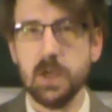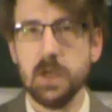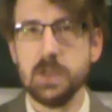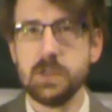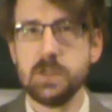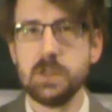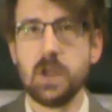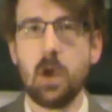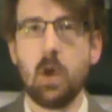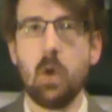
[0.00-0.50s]

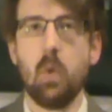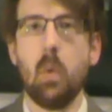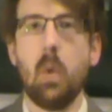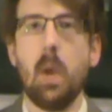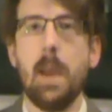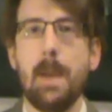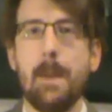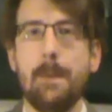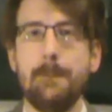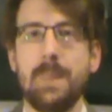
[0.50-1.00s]
So,
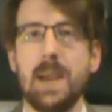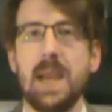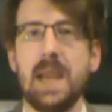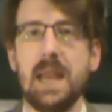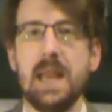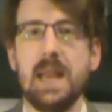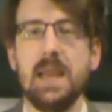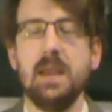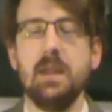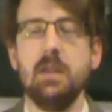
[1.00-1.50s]

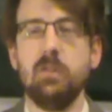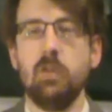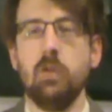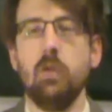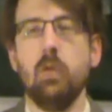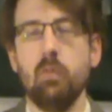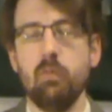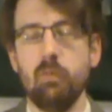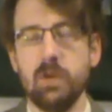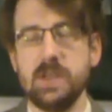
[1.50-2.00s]
Bayley
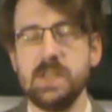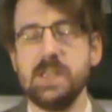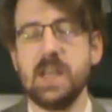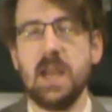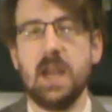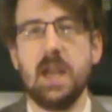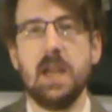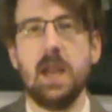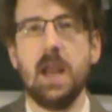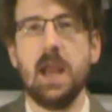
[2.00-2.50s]
to
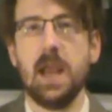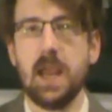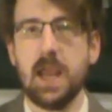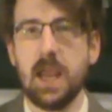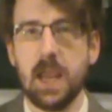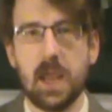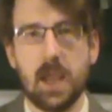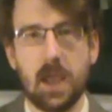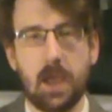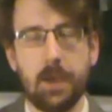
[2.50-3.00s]
retain
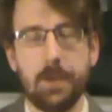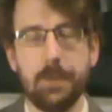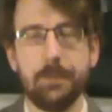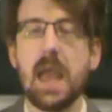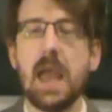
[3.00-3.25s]
here.